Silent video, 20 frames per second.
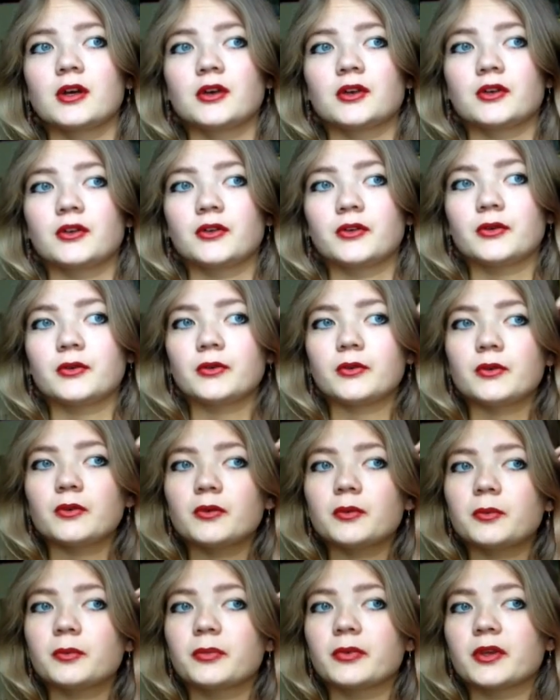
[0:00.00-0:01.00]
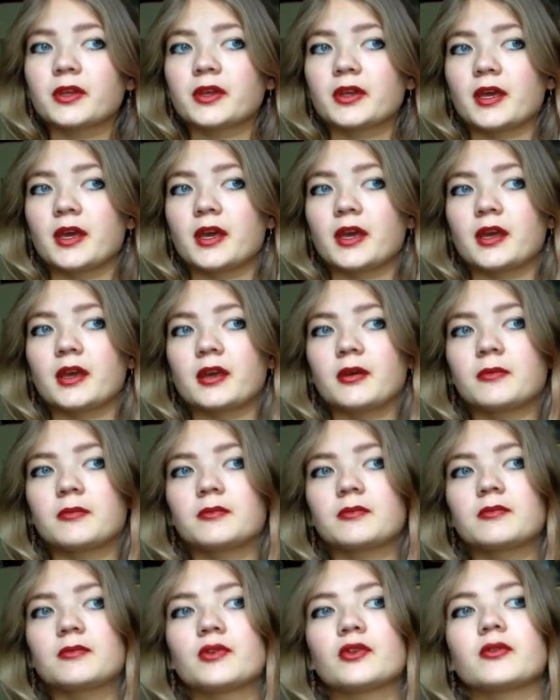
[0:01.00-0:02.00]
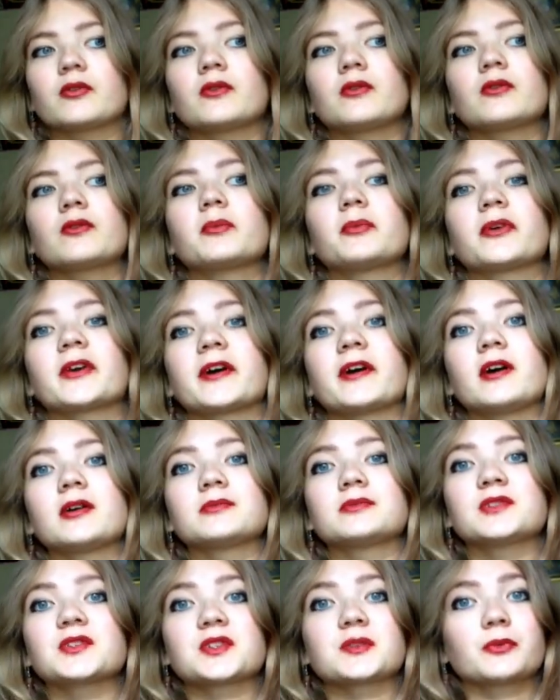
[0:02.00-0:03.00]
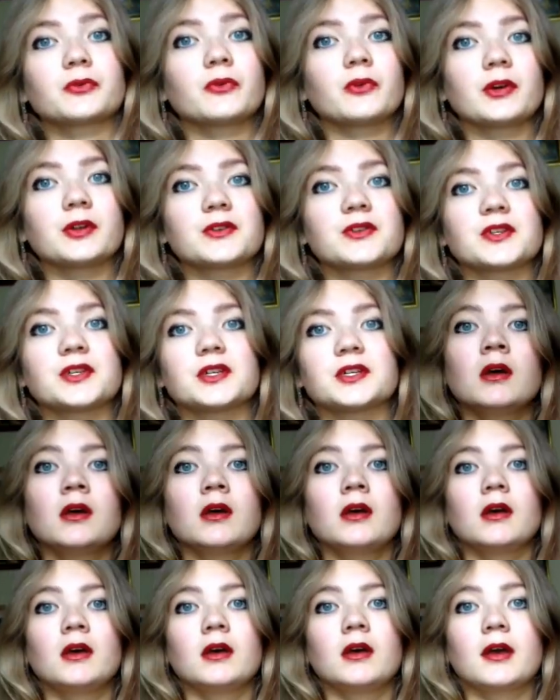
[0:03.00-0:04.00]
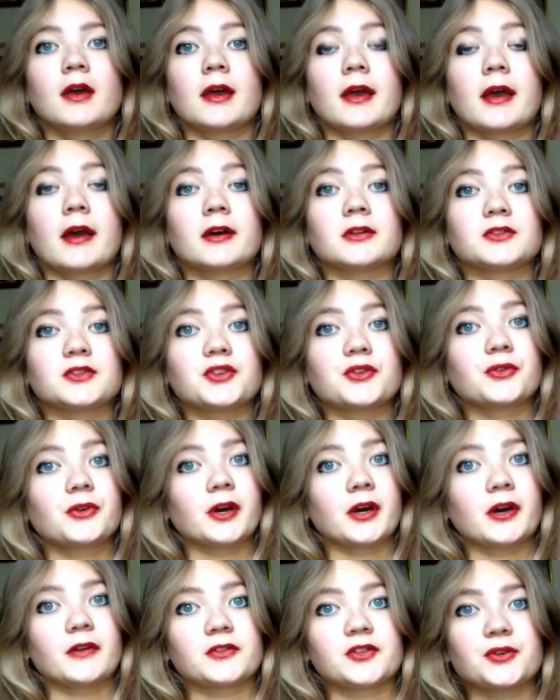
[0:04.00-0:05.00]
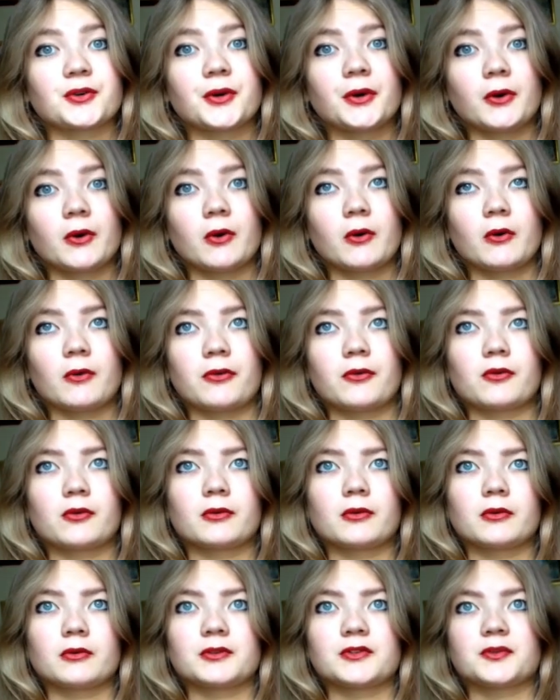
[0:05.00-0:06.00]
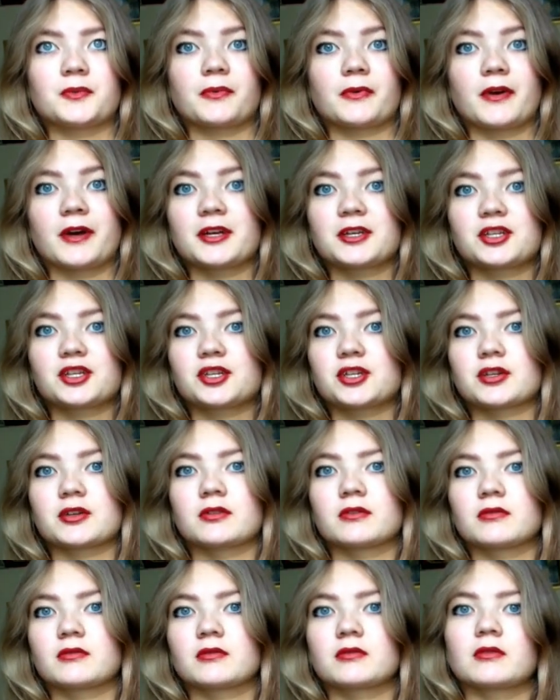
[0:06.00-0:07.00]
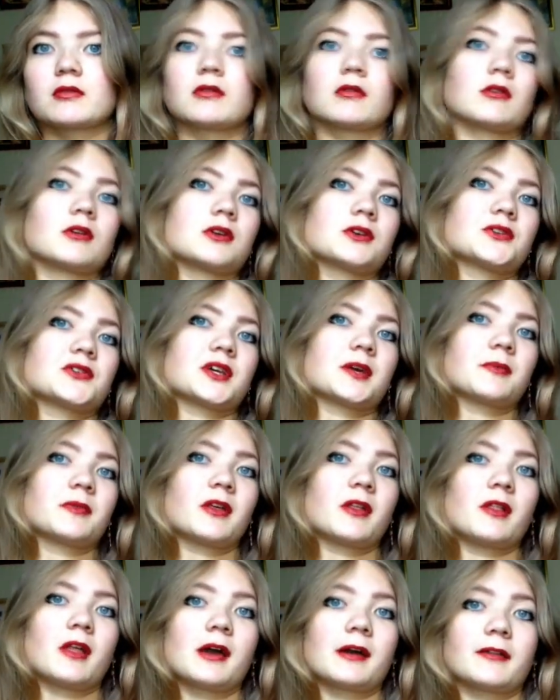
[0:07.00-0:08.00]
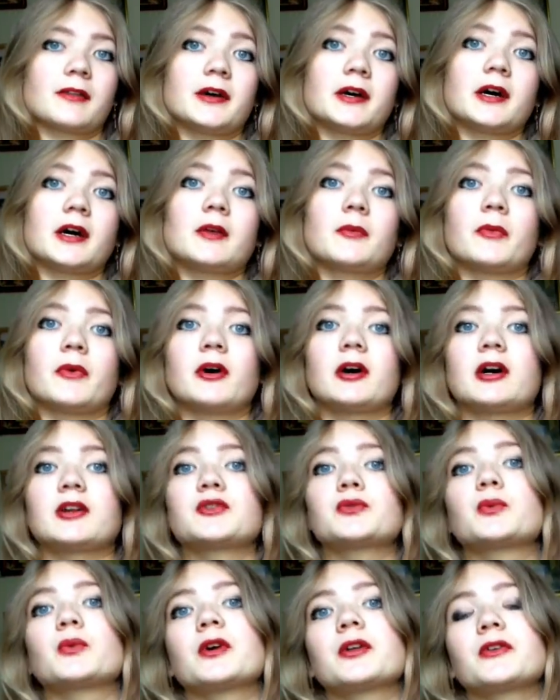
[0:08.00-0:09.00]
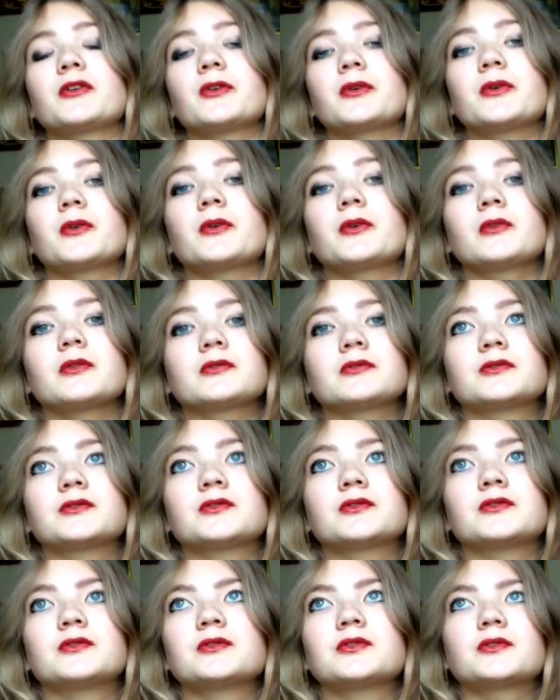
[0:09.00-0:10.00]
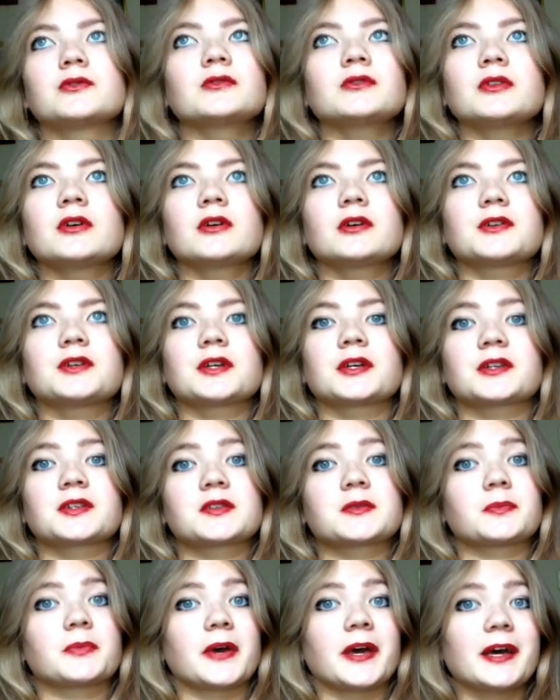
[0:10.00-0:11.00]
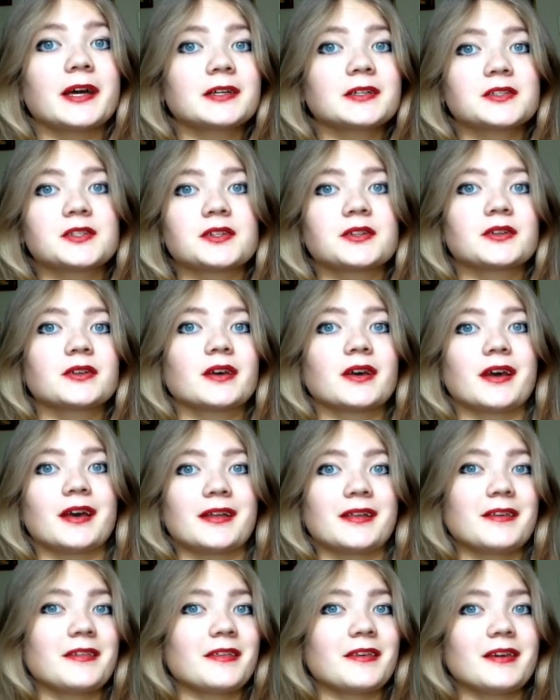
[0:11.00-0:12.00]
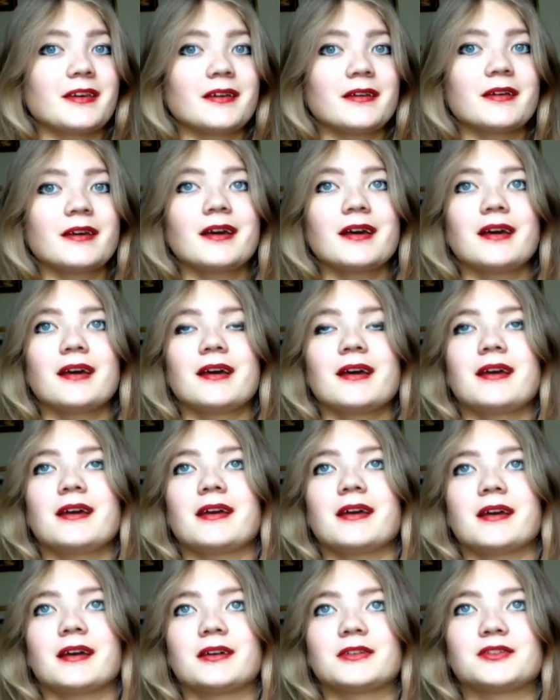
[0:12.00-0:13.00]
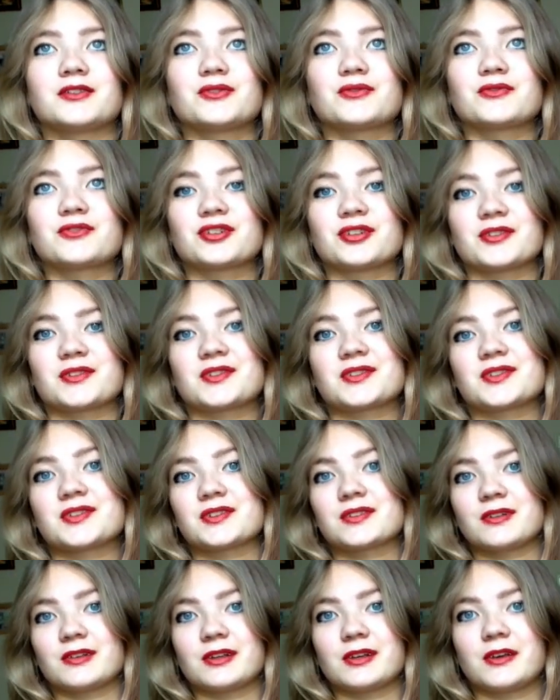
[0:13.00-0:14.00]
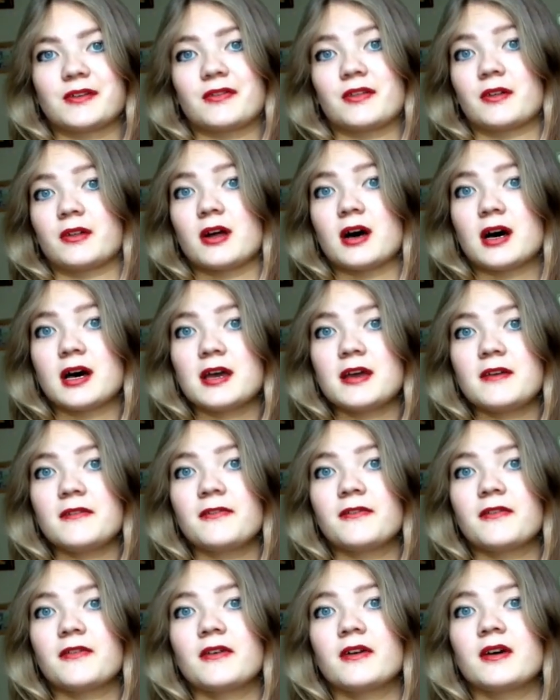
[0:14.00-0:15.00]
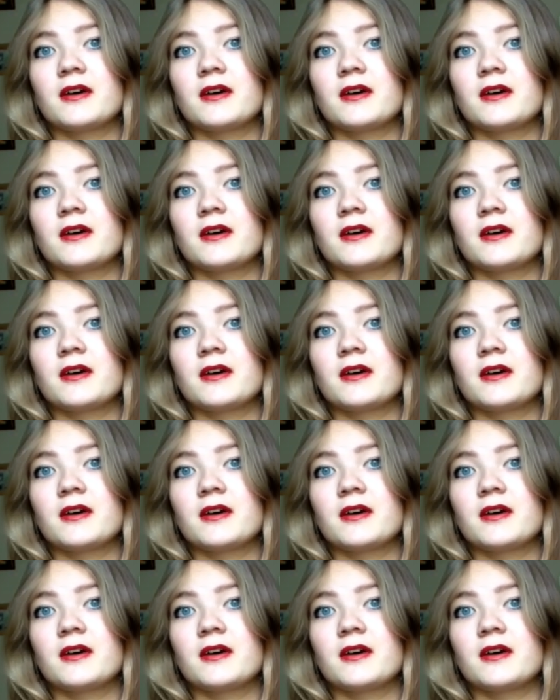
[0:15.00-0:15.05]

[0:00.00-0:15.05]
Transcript: you became you become disappointed and you have to go through depression or something like that but when you do not expect anything and you just live the life